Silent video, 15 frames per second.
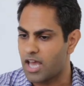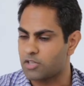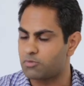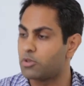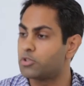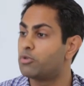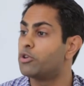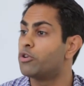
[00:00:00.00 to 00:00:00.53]

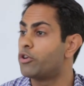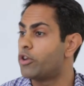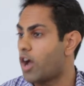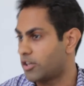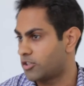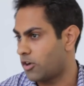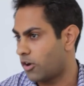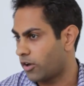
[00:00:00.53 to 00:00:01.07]
as well as who you're
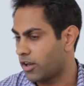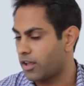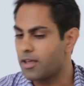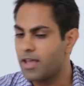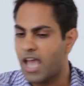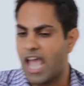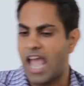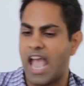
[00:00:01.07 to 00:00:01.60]
not targeting.
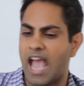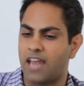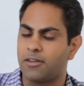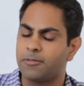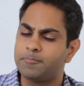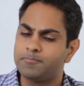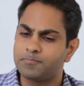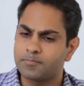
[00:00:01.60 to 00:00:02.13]
And